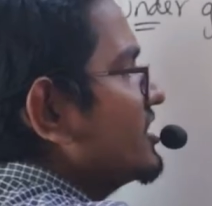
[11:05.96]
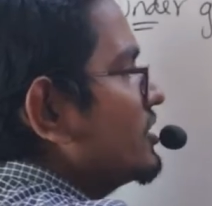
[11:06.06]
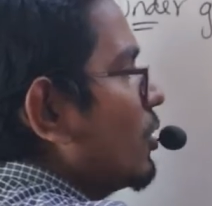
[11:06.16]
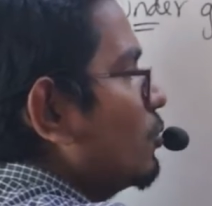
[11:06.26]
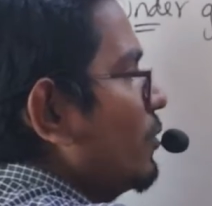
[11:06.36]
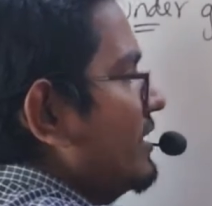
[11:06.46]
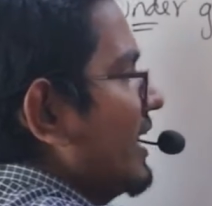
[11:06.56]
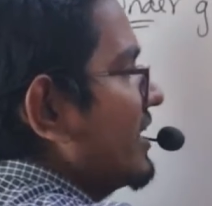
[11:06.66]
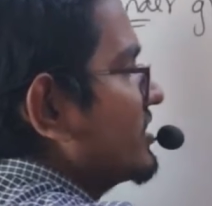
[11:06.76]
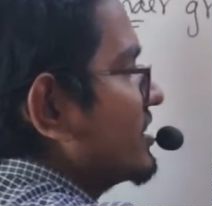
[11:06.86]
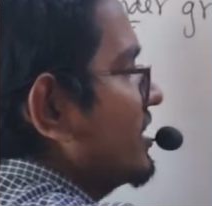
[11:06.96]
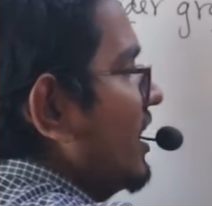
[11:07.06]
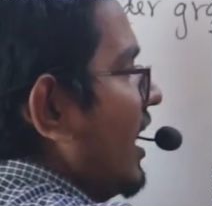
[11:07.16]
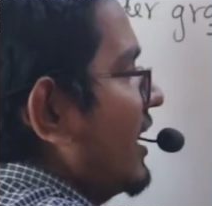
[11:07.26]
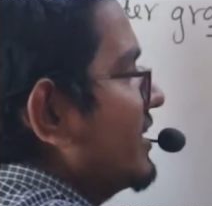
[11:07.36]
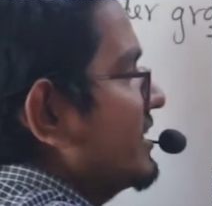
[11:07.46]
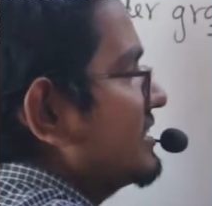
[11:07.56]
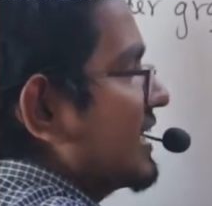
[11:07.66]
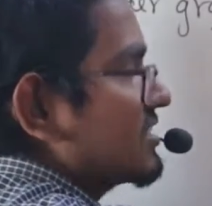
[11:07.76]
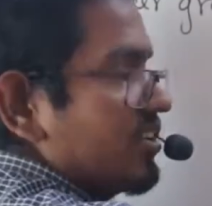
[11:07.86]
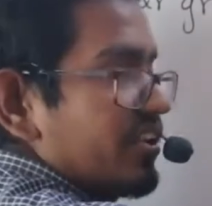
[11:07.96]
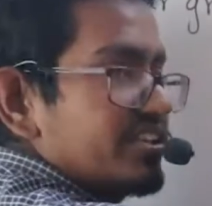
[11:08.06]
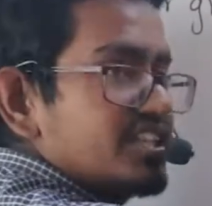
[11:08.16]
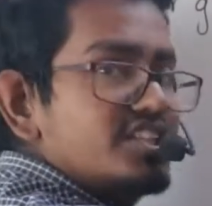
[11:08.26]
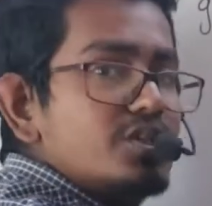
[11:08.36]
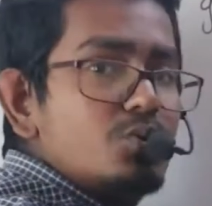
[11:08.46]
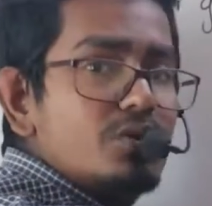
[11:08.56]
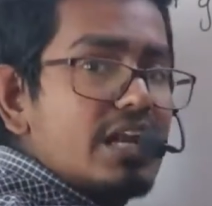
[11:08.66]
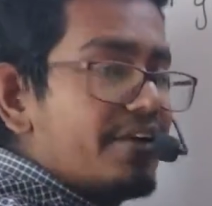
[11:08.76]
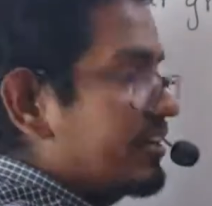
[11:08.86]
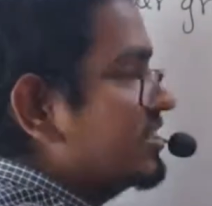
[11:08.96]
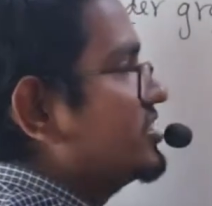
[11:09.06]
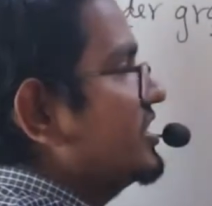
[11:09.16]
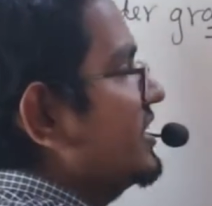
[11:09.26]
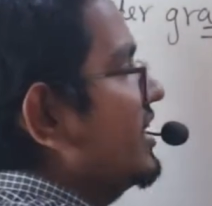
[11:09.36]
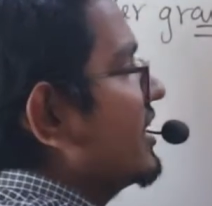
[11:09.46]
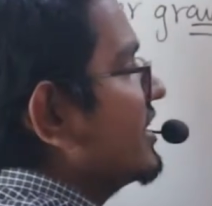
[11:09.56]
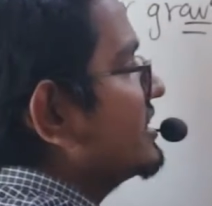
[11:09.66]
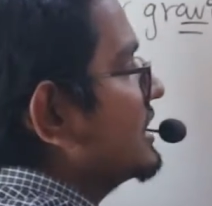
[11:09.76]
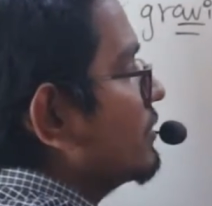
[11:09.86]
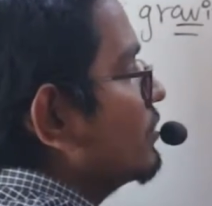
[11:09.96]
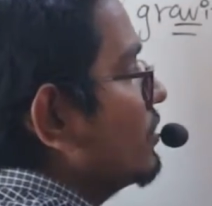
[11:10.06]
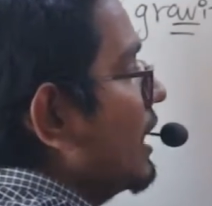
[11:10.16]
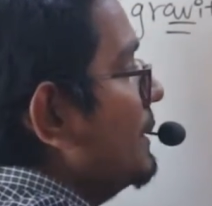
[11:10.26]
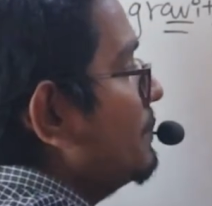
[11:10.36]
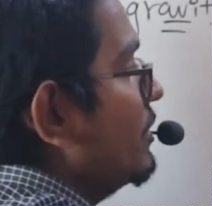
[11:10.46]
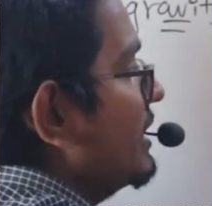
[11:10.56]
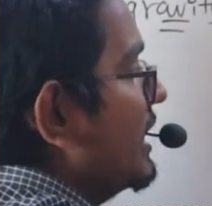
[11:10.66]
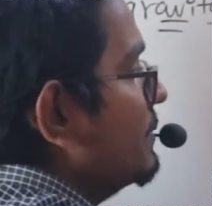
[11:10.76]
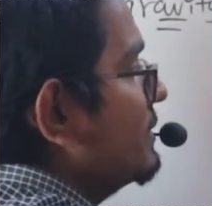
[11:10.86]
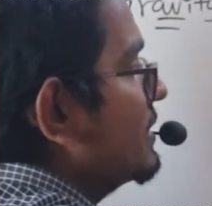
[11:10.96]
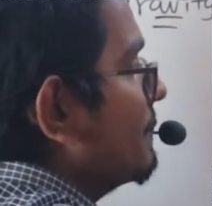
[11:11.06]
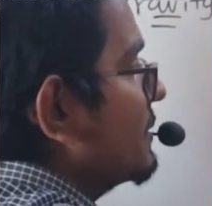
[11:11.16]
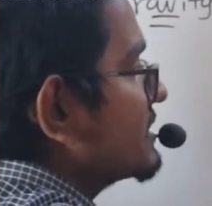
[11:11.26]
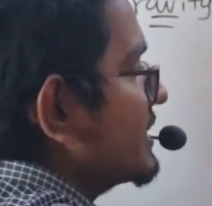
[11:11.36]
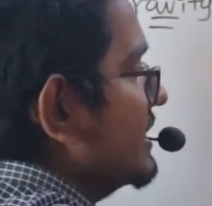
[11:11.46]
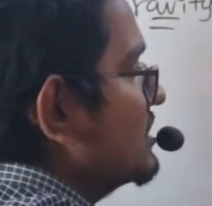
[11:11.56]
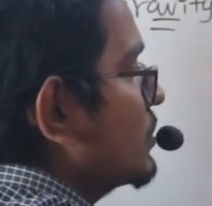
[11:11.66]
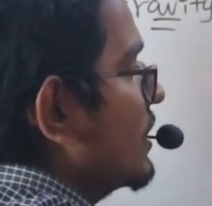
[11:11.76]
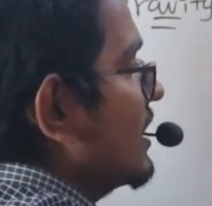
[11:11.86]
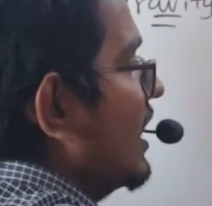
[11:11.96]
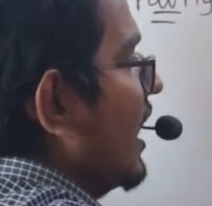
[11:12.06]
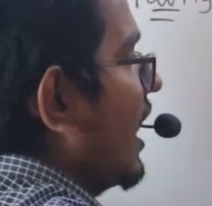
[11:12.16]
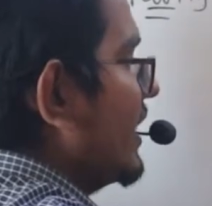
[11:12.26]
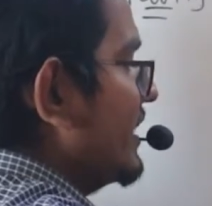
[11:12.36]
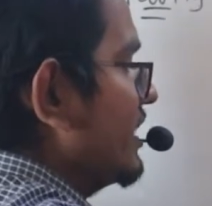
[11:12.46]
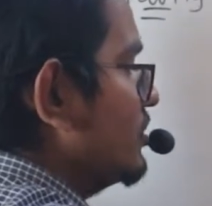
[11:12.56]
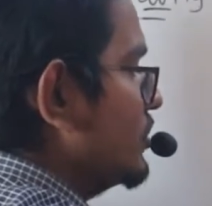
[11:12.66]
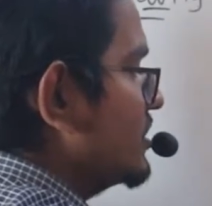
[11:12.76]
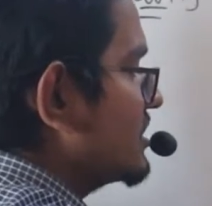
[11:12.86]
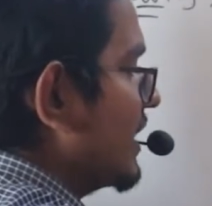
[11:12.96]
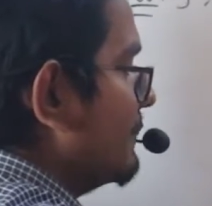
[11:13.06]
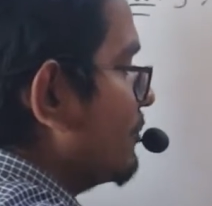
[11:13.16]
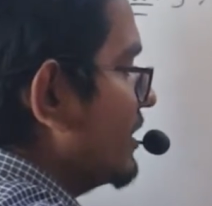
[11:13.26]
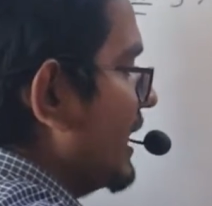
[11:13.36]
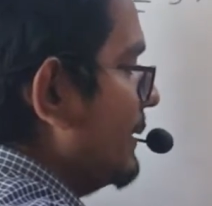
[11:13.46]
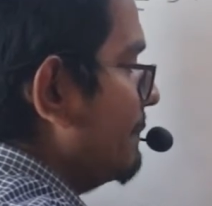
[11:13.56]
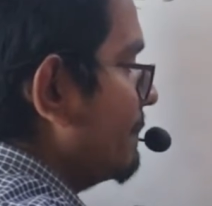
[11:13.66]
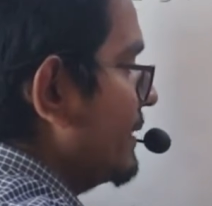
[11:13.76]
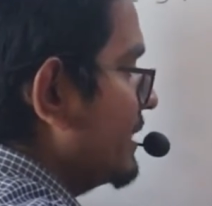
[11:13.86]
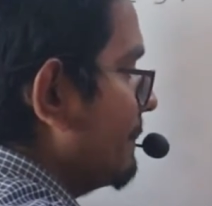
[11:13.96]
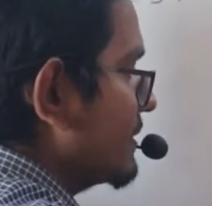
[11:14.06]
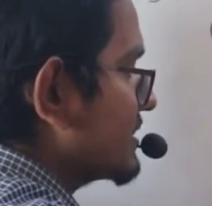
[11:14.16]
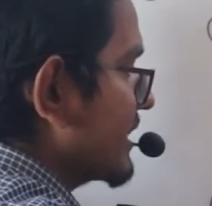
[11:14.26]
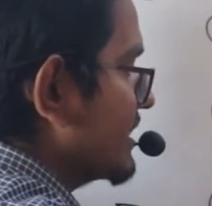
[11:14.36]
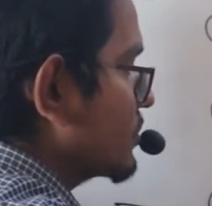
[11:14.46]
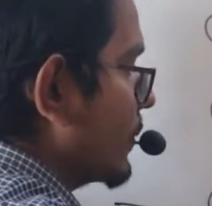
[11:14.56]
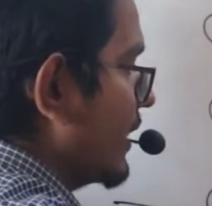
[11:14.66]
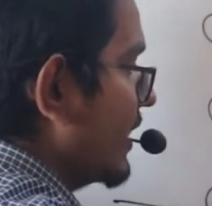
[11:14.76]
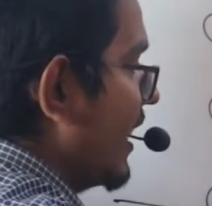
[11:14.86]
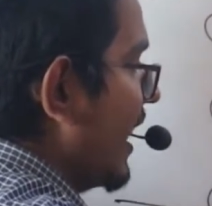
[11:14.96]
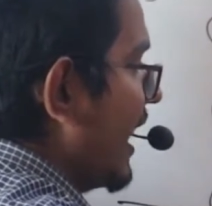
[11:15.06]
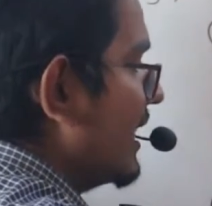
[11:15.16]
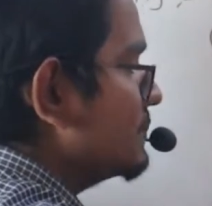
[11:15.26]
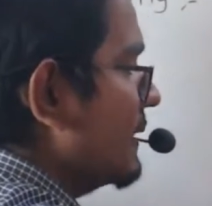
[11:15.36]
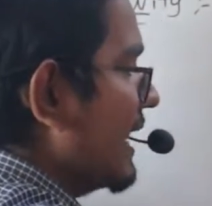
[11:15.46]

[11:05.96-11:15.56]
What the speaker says: is in downward direction, and it is acceleration due to gravity G is equal to 9.8 meter per second square, and here too it is 9.8 meter per second square. As my